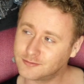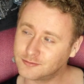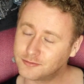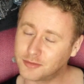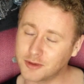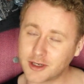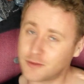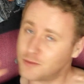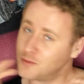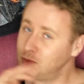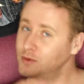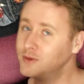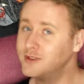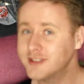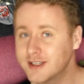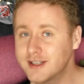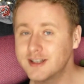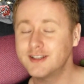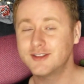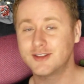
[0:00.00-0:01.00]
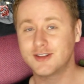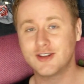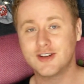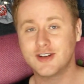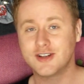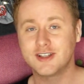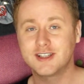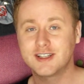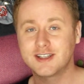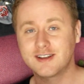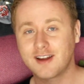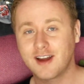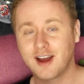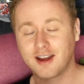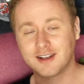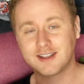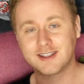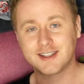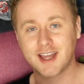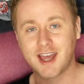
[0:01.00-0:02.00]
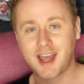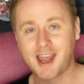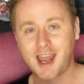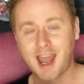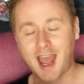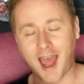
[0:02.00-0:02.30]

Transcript: but it wasn't as good, I'd say,